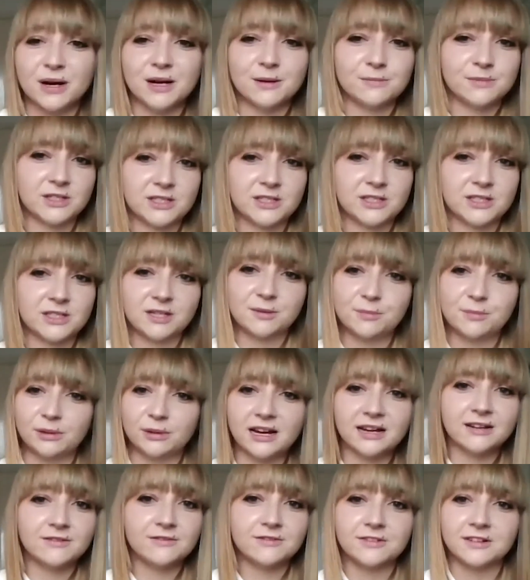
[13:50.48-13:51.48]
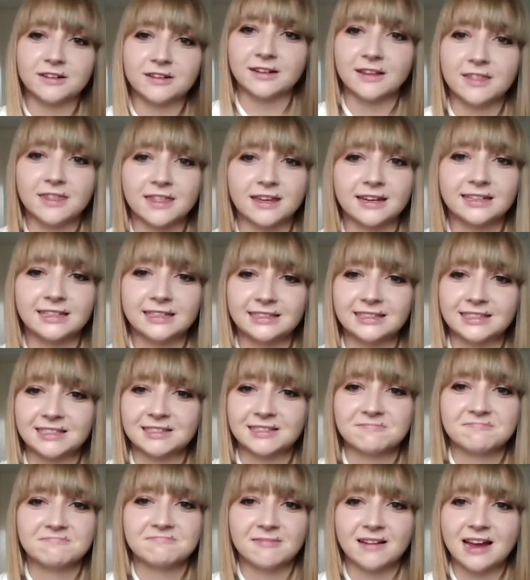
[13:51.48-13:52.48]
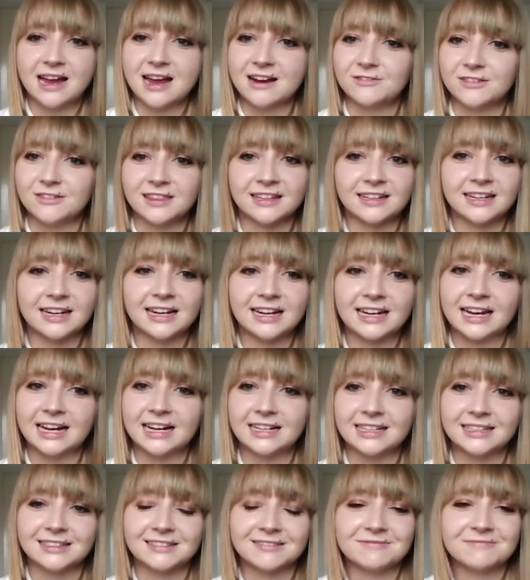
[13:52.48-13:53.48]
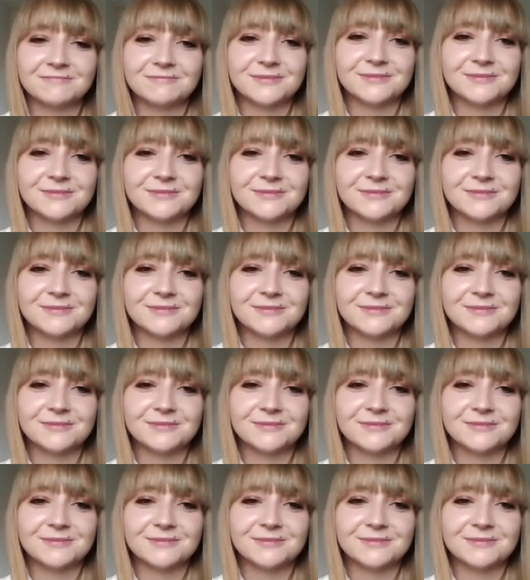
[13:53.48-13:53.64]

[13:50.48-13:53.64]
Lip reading: But I'm just applying for things, everything I can.